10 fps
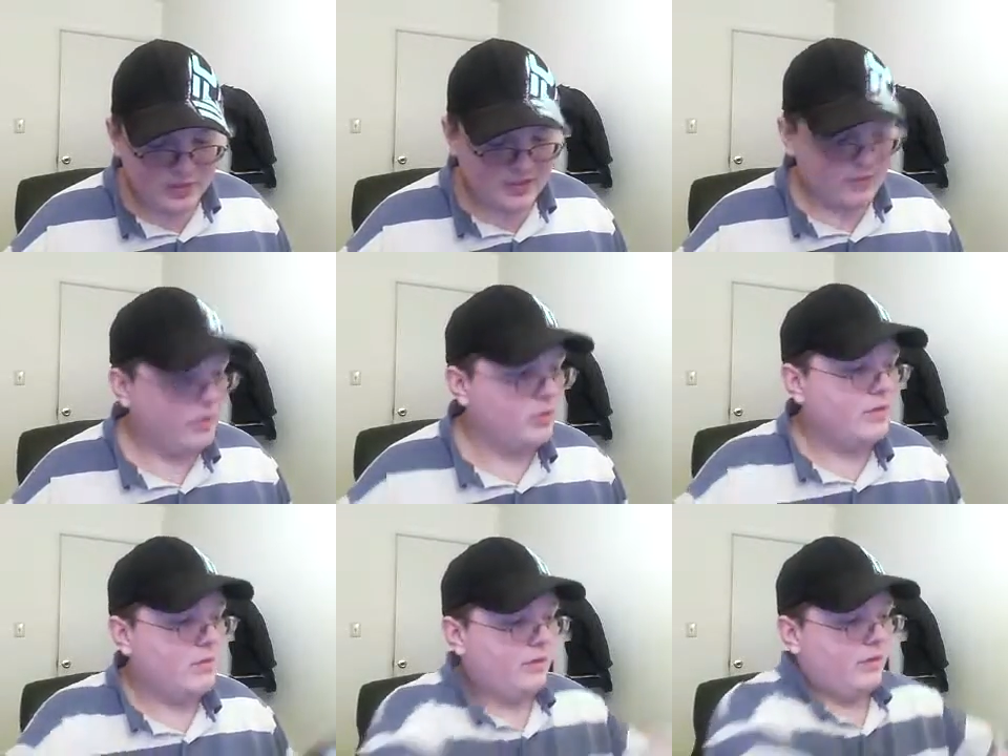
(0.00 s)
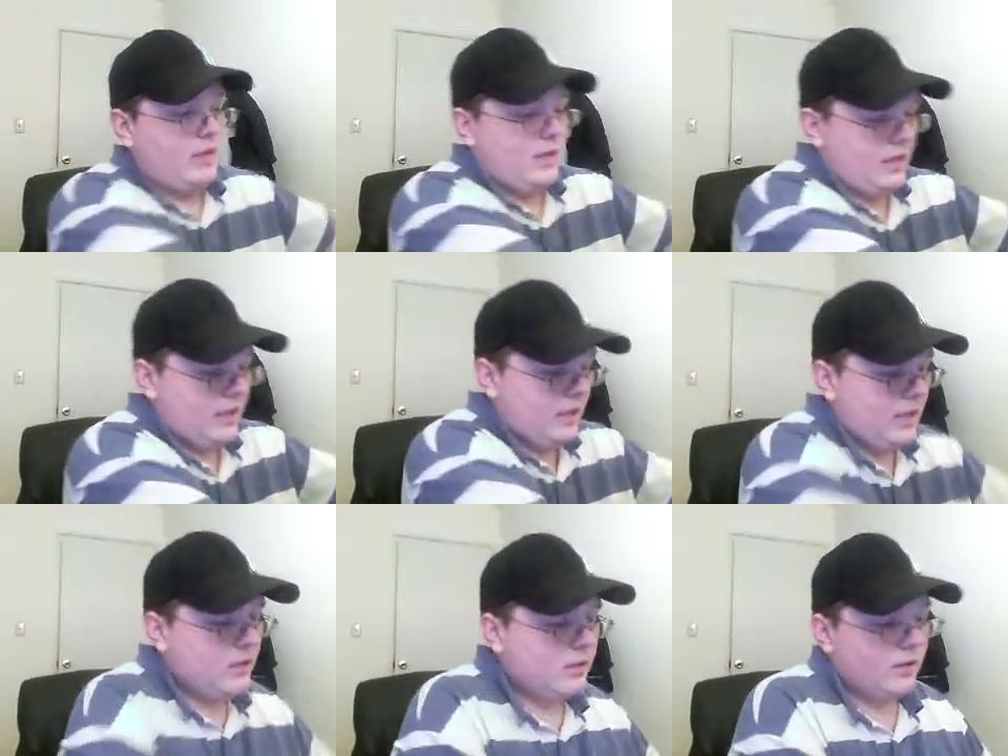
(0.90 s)
Movie is supposed to be funny.
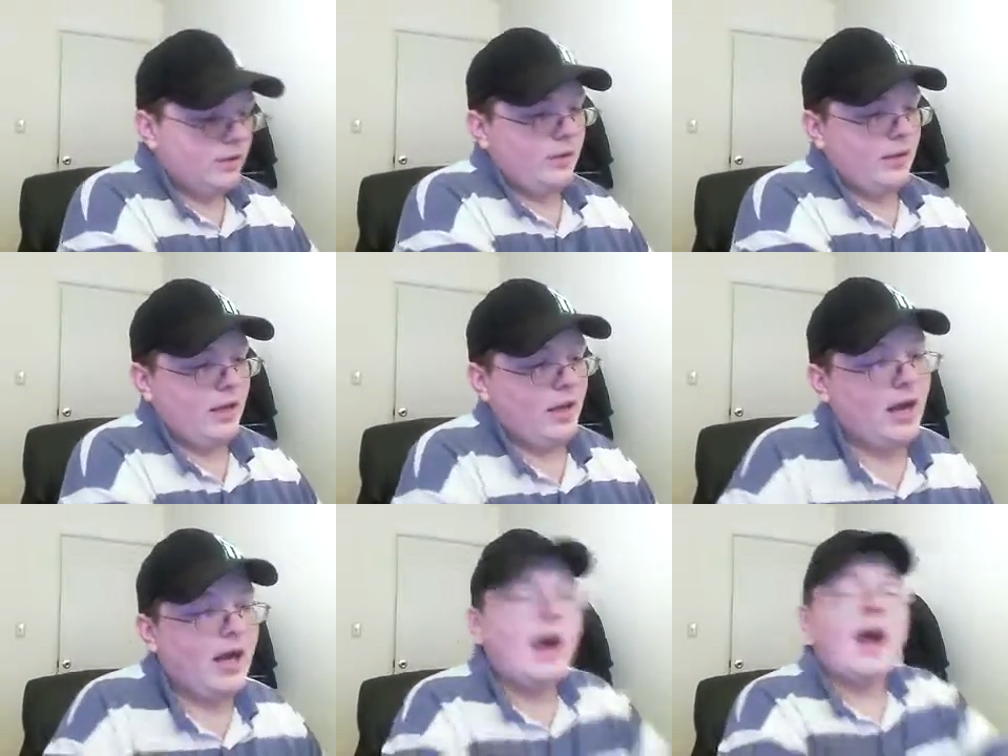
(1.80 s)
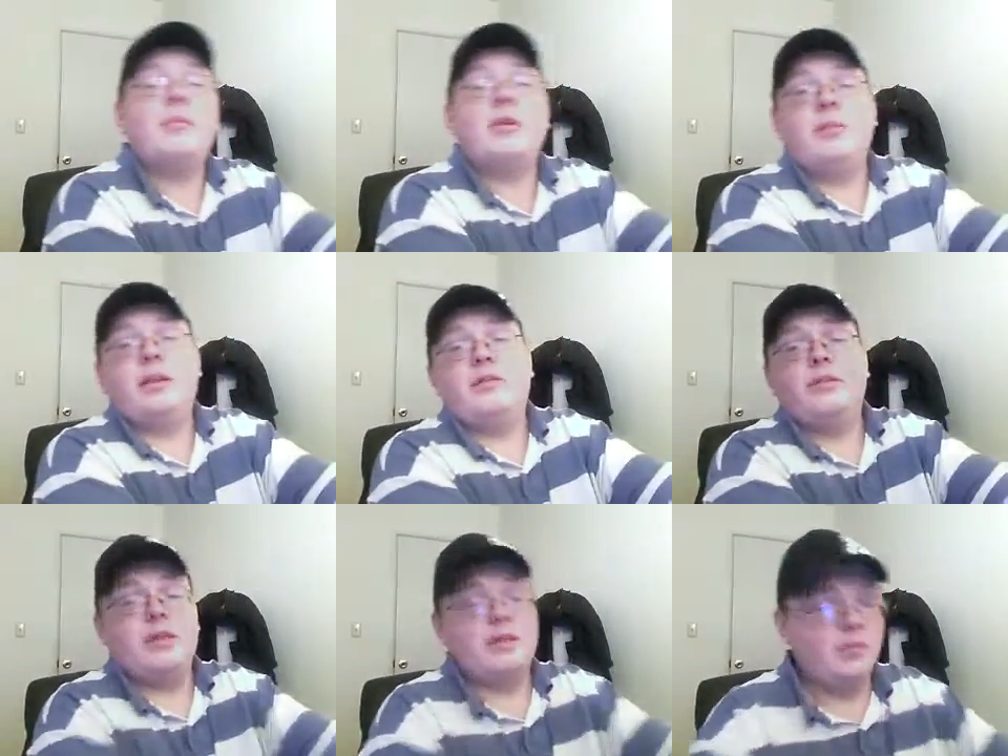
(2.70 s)
So, I'm going to pick the
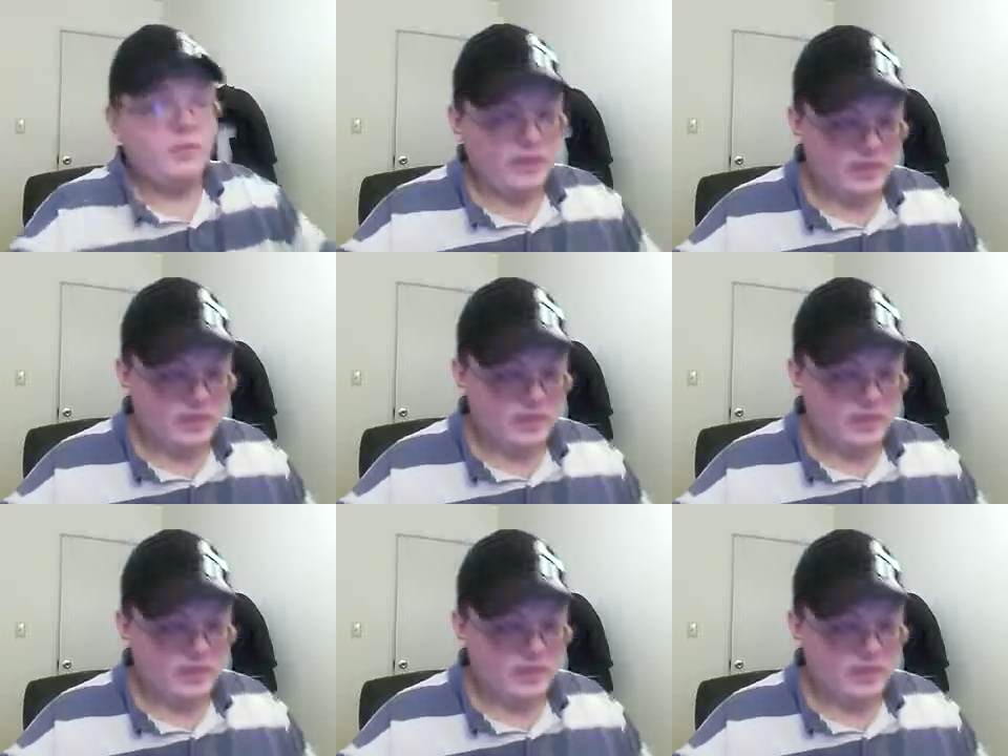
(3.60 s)
funniest